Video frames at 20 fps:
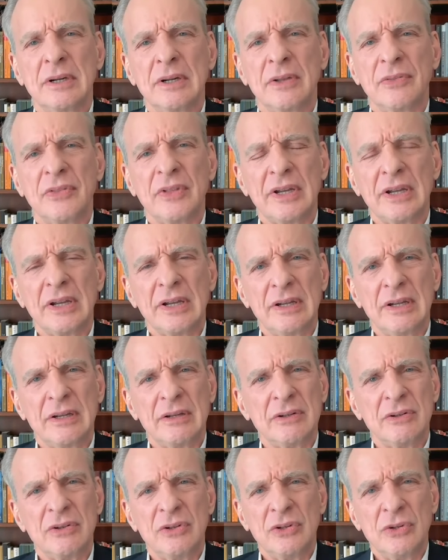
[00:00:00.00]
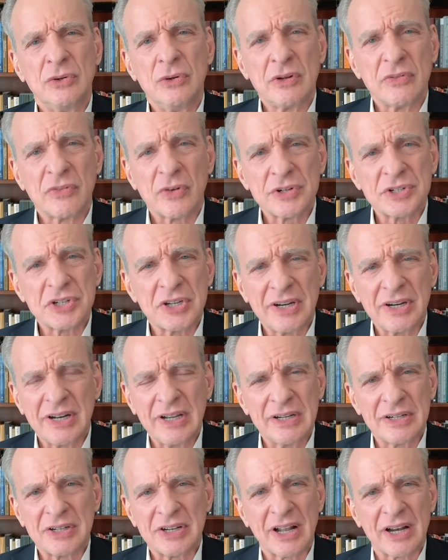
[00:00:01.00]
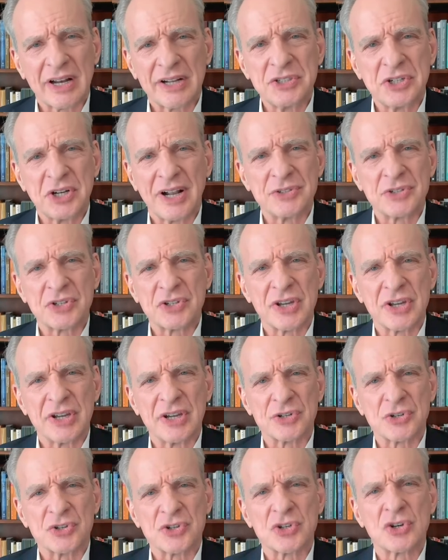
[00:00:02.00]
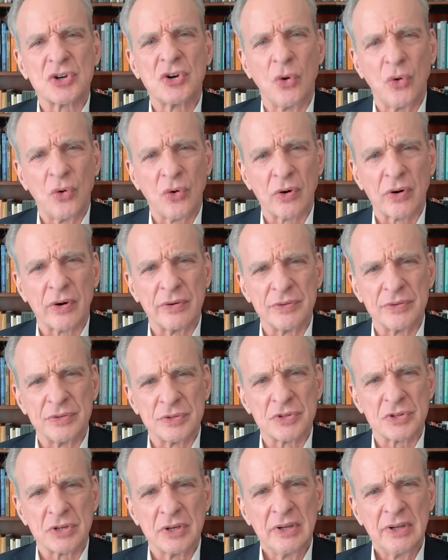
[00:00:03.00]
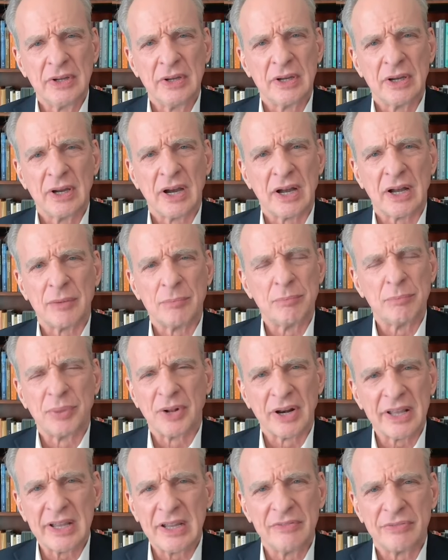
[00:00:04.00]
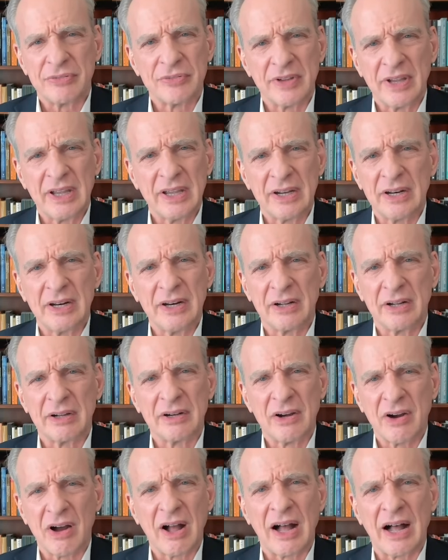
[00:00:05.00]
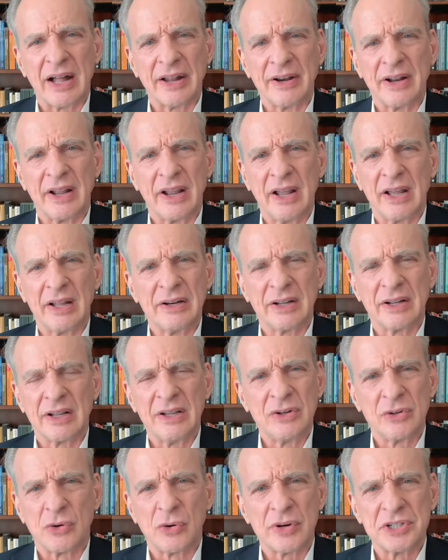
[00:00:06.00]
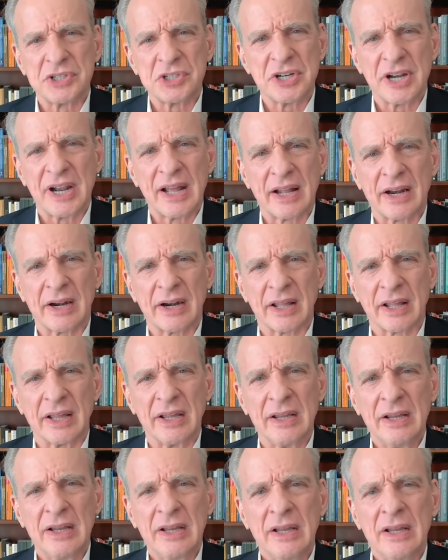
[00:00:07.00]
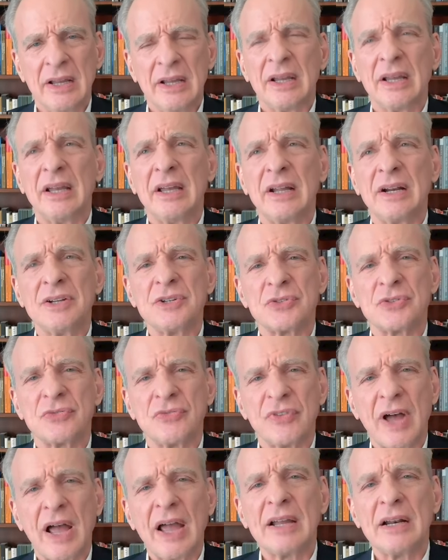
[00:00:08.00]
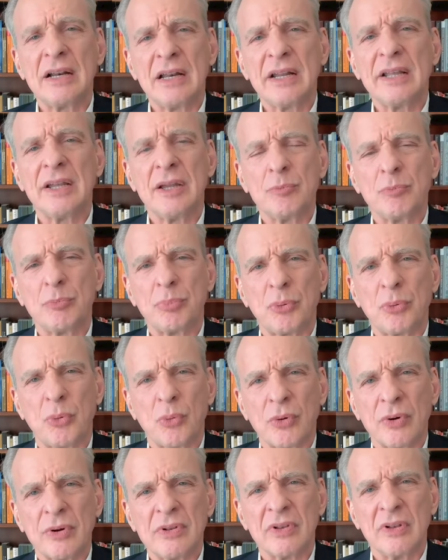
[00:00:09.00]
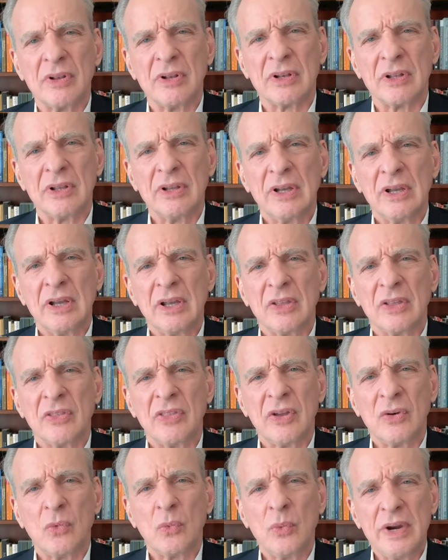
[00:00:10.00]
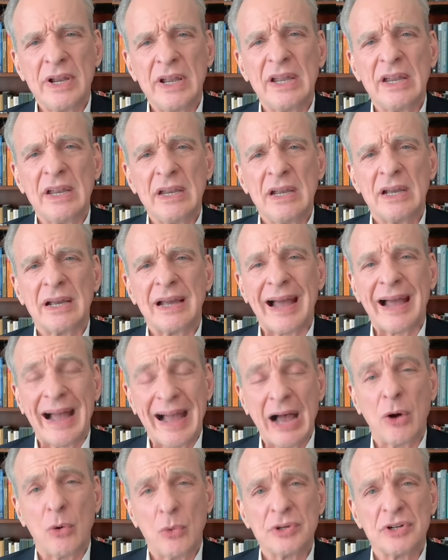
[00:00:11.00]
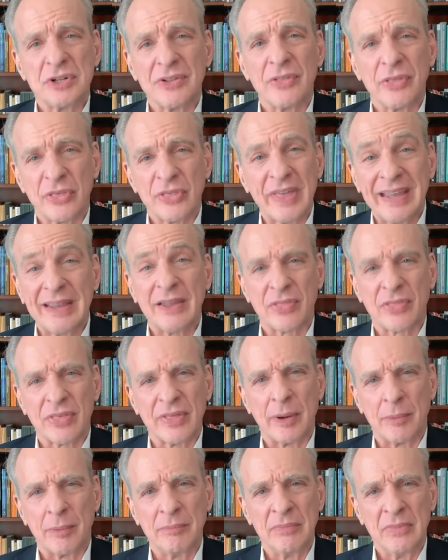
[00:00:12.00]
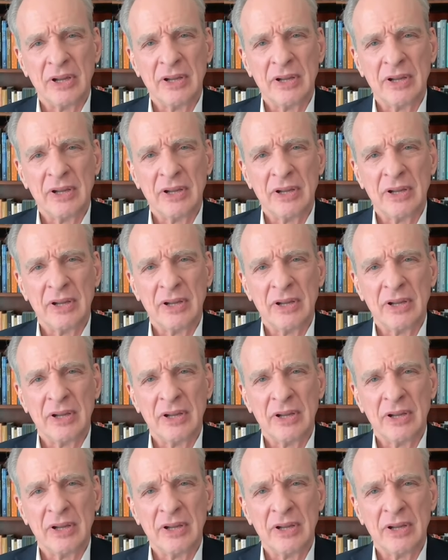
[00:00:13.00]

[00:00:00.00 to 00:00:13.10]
the university intelligentsia scorns uh, belief in God and in Christianity, it is vitally important that we outthink them,